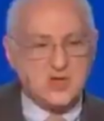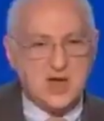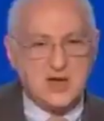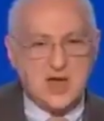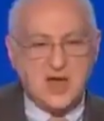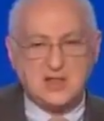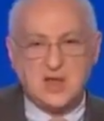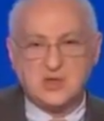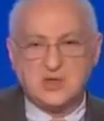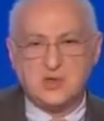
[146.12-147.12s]
which I'd
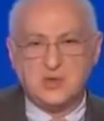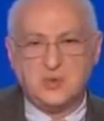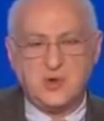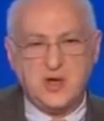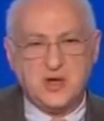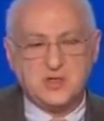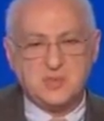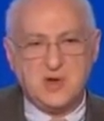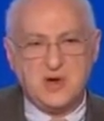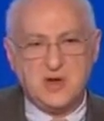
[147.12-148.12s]
had that schoolboy
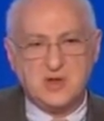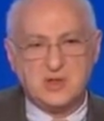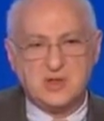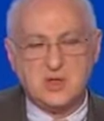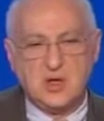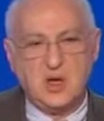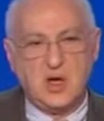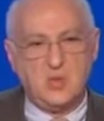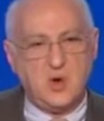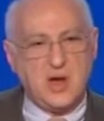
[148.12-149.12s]
experience, and